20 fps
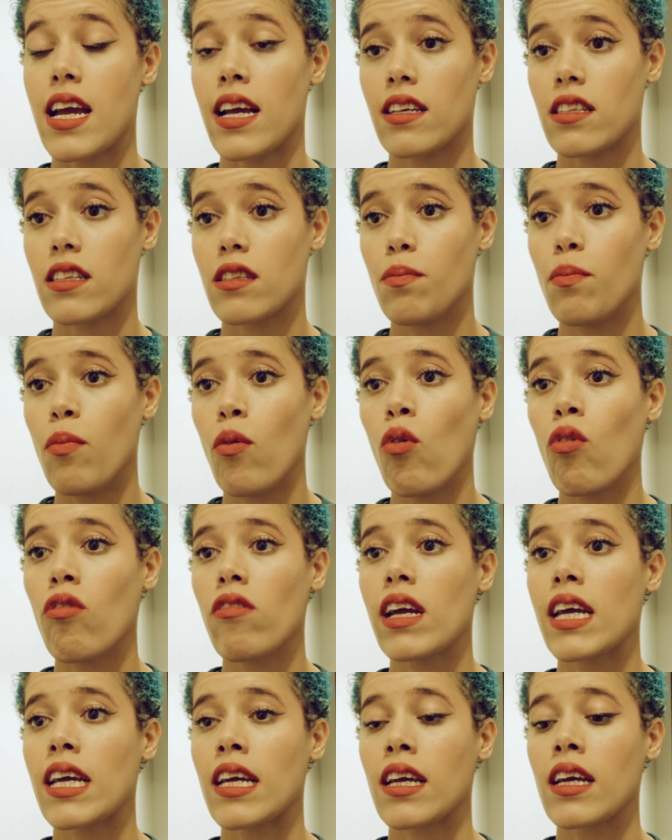
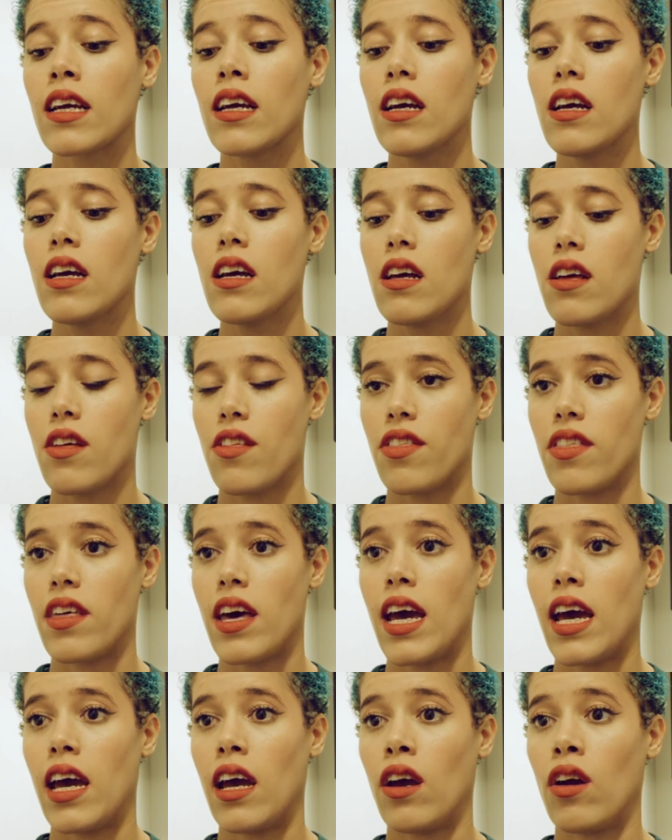exploring
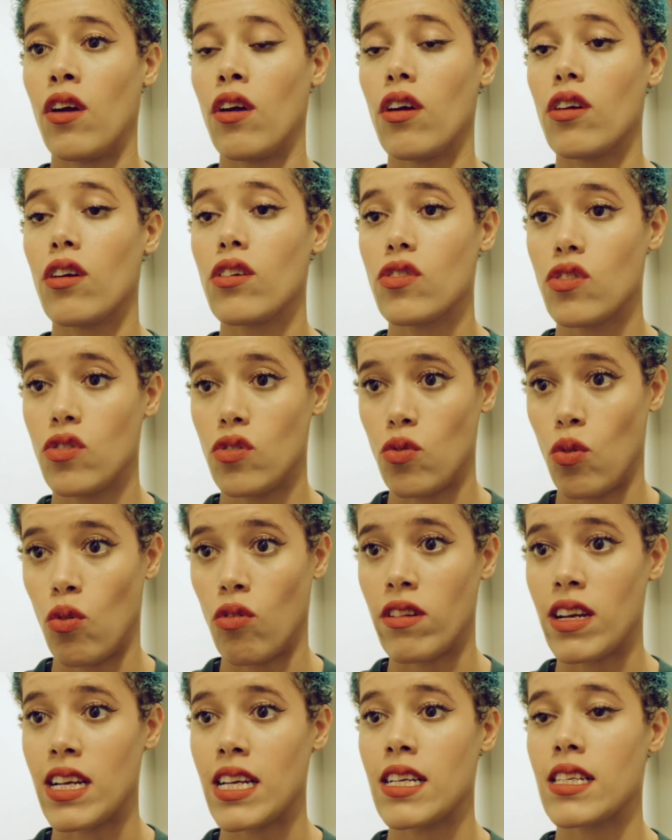their
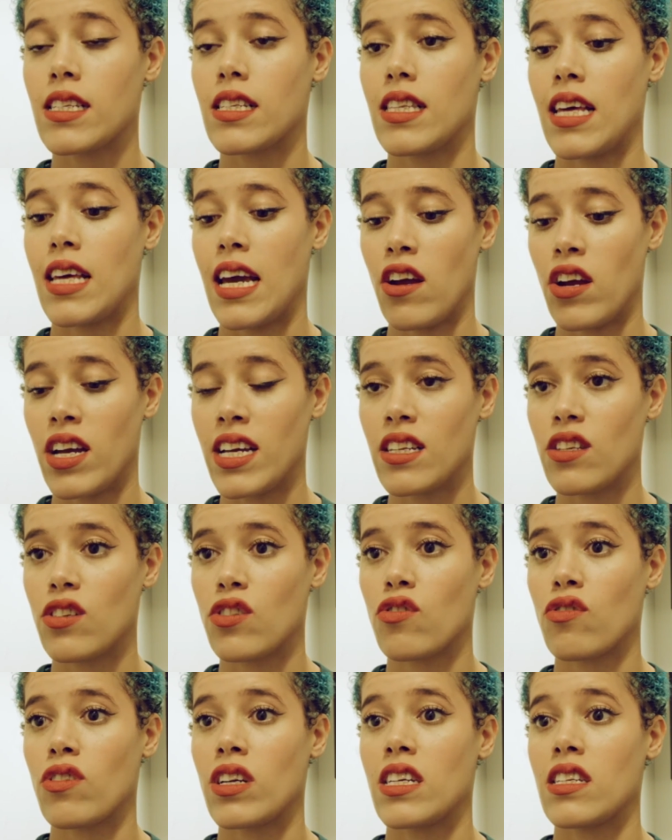stories, their
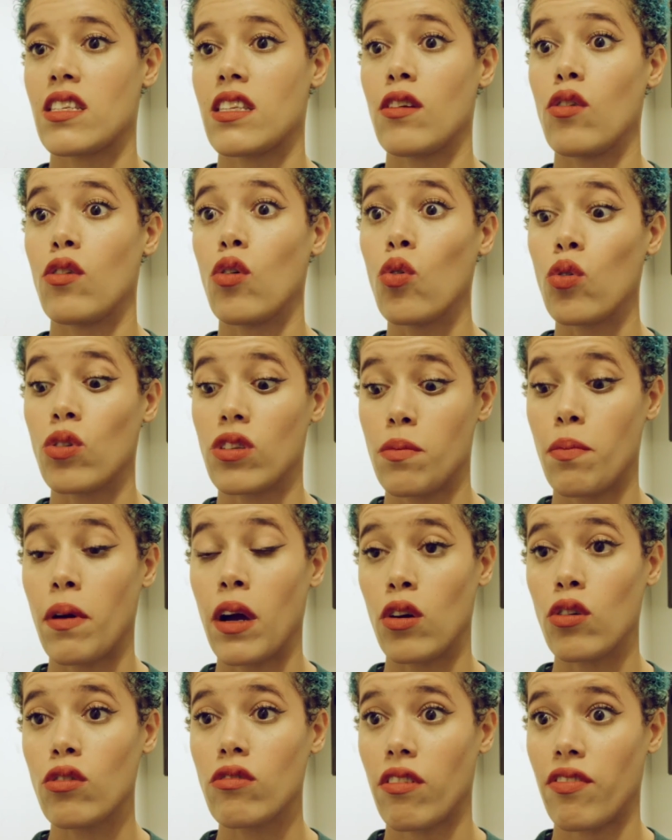histories, their
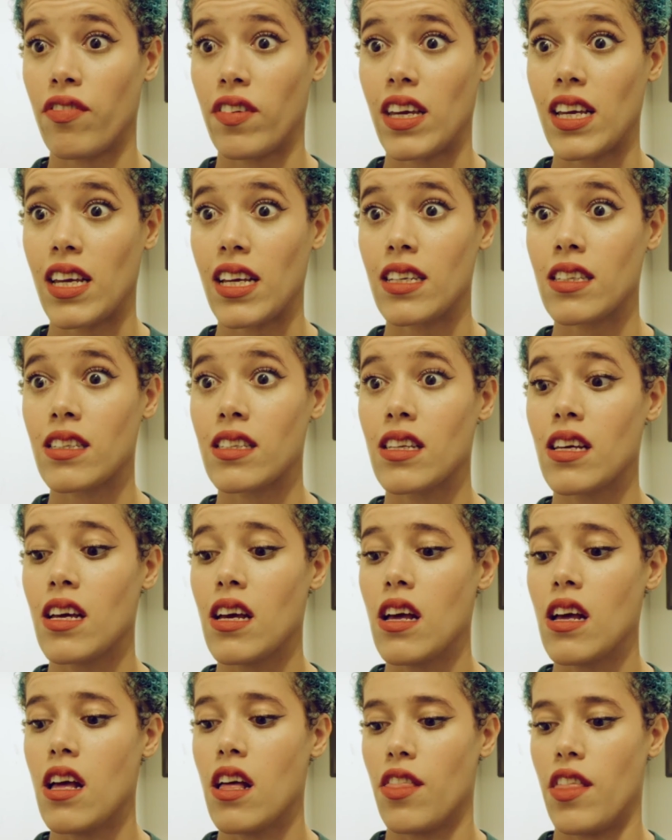autobiographies,
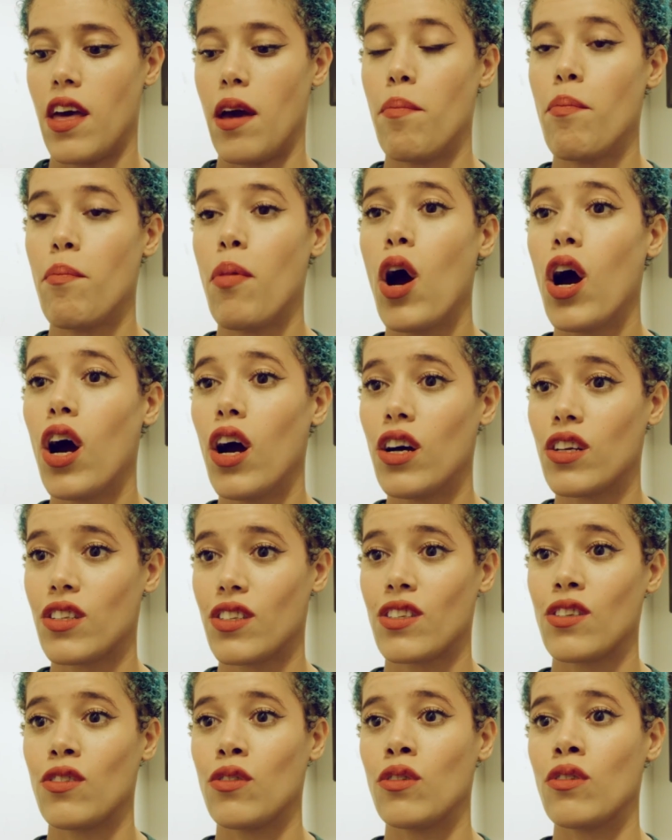their
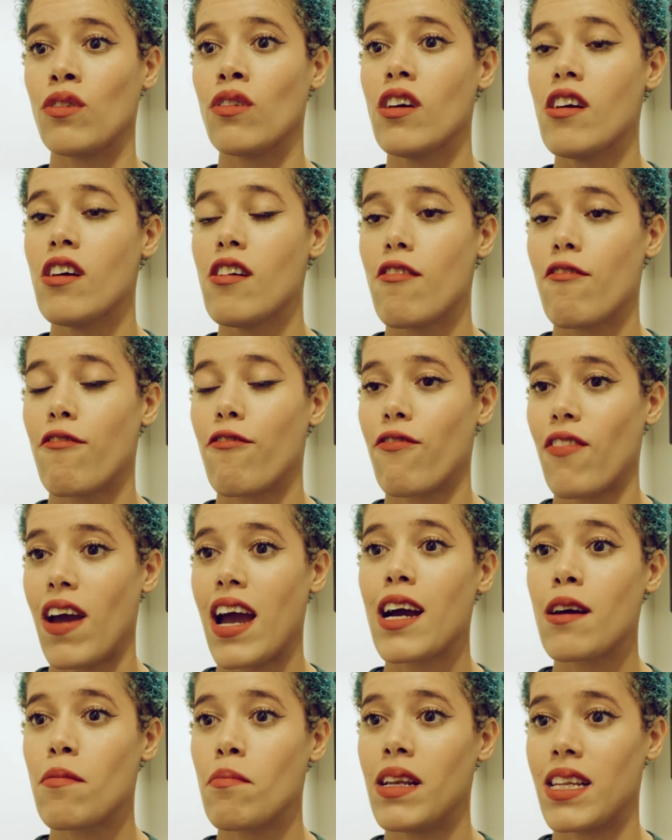personal
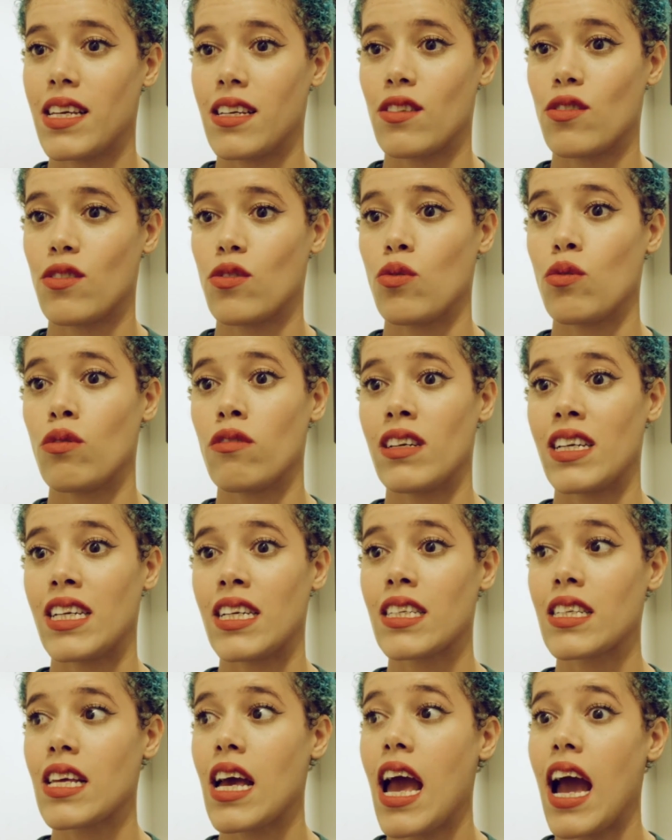family
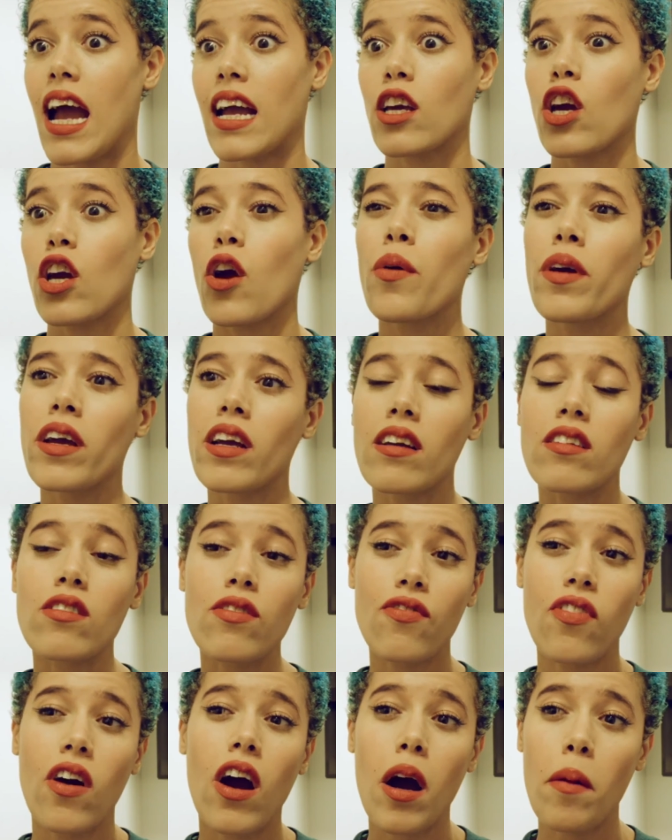stories, and going as
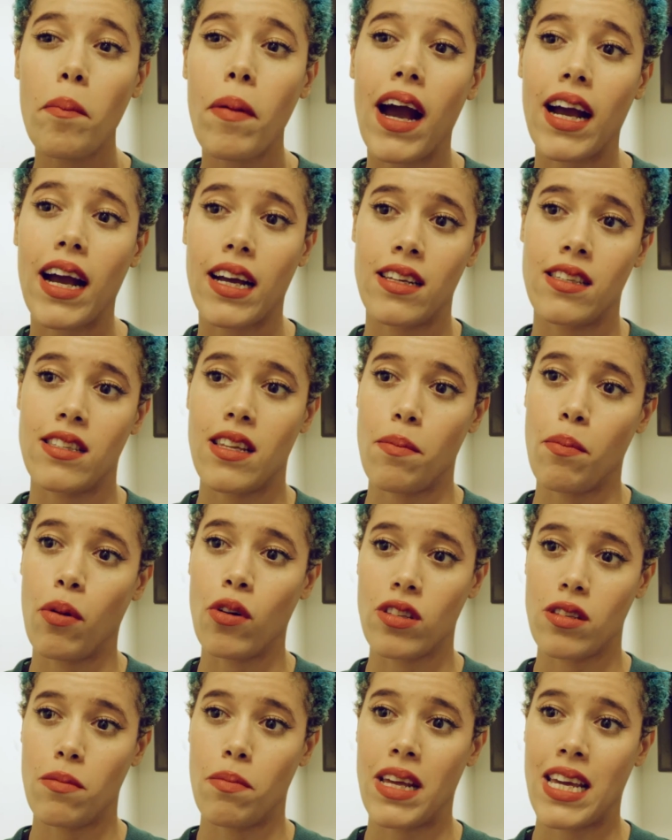far back as they
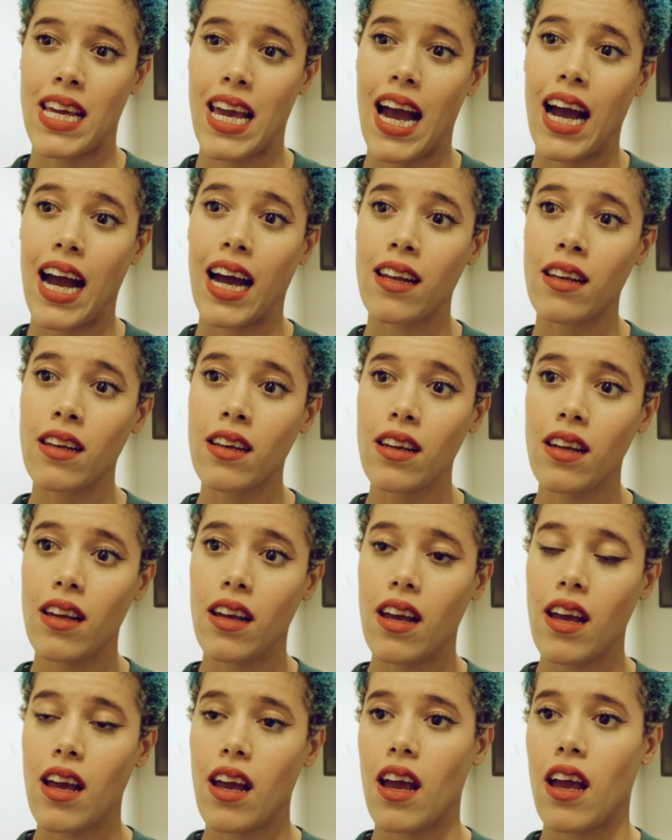possibly can
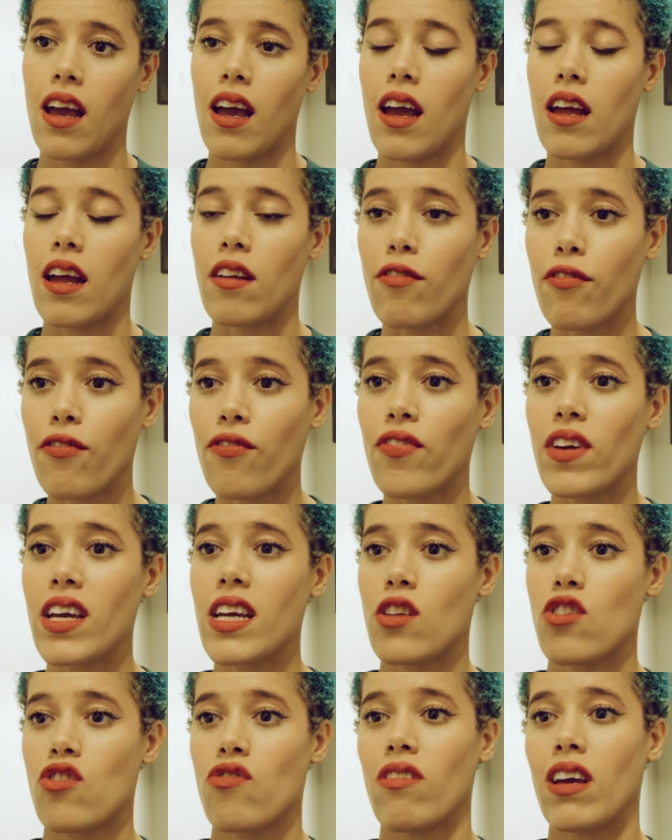and
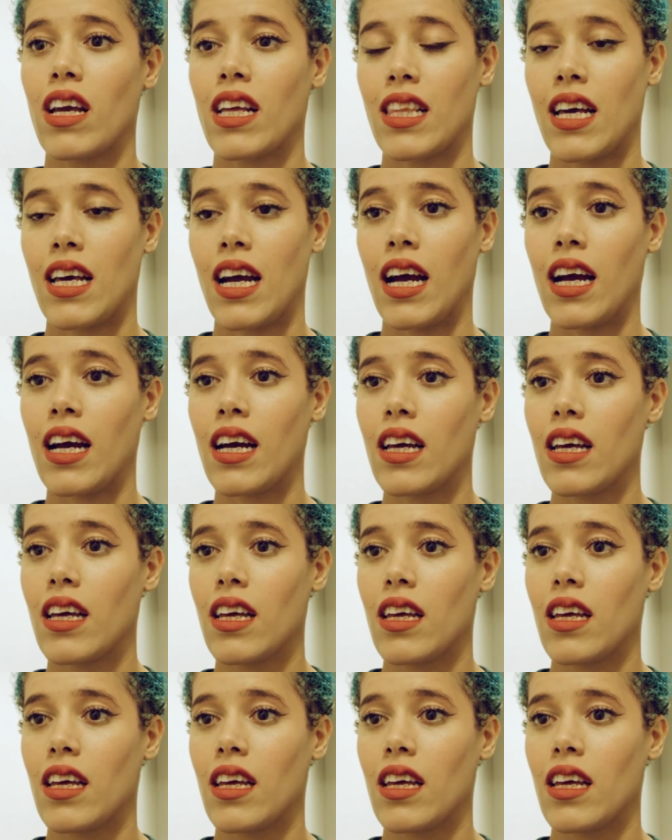featuring that